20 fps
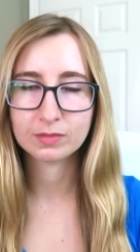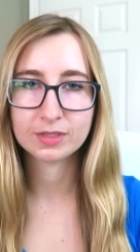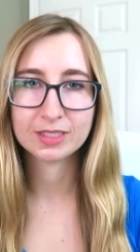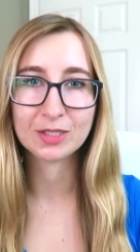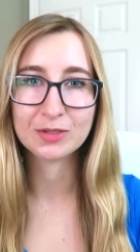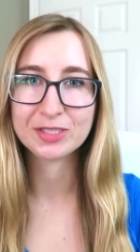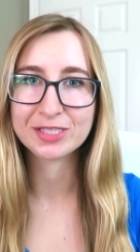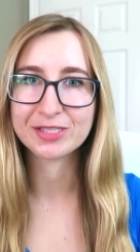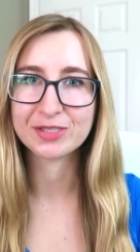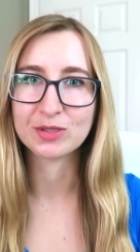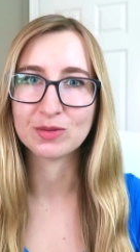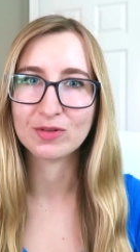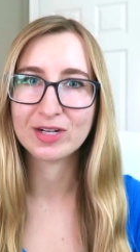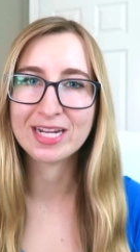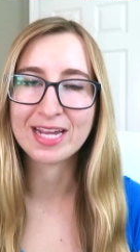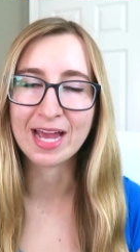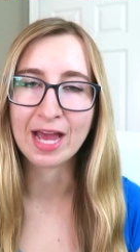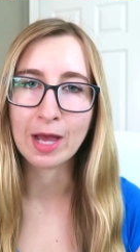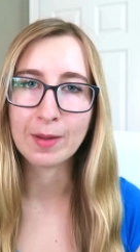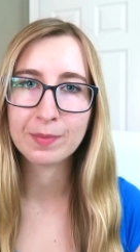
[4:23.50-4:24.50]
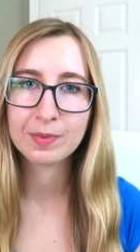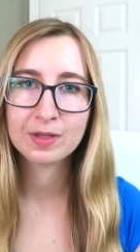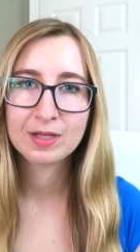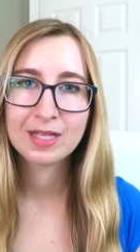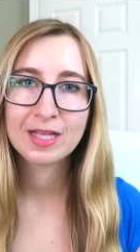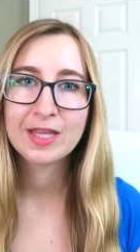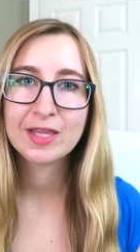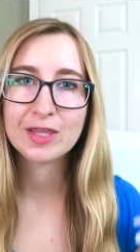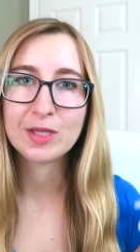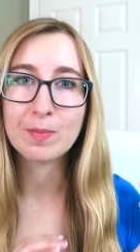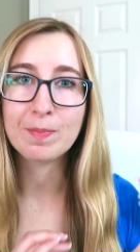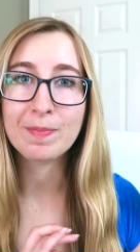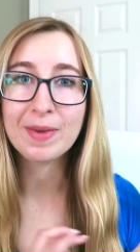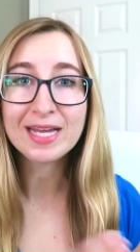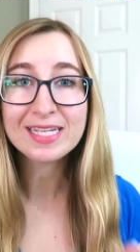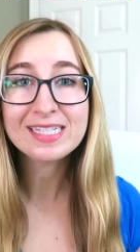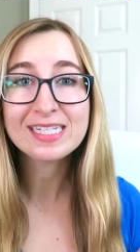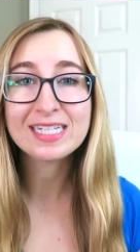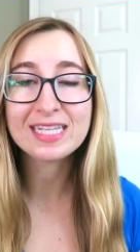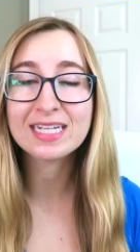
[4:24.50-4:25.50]
So just to recap, the
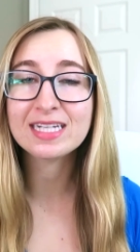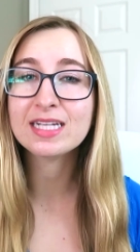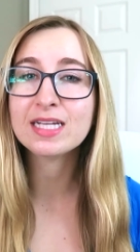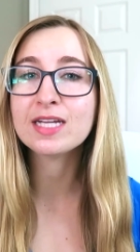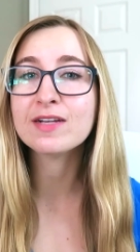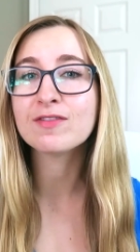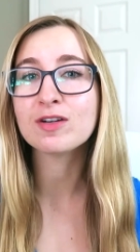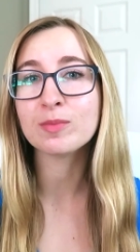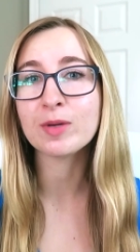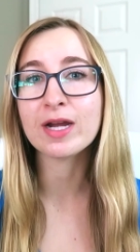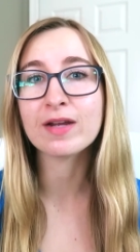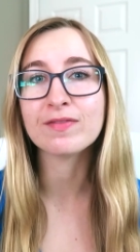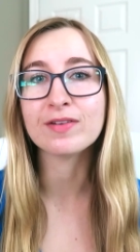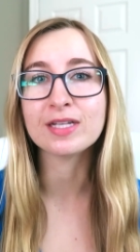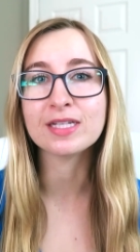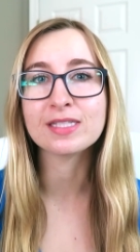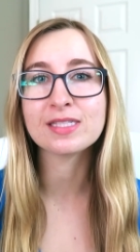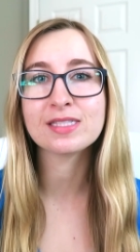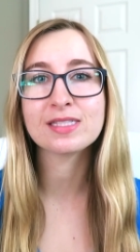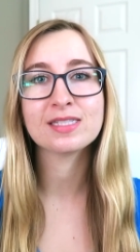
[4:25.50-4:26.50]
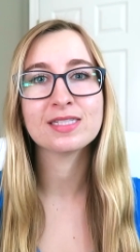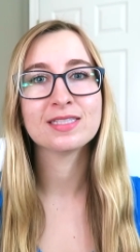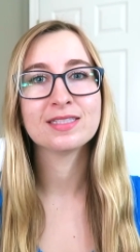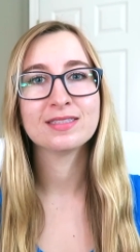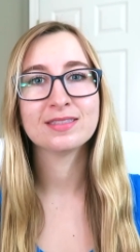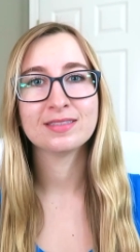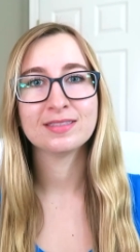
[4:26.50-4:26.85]
best thing to eat for breakfast,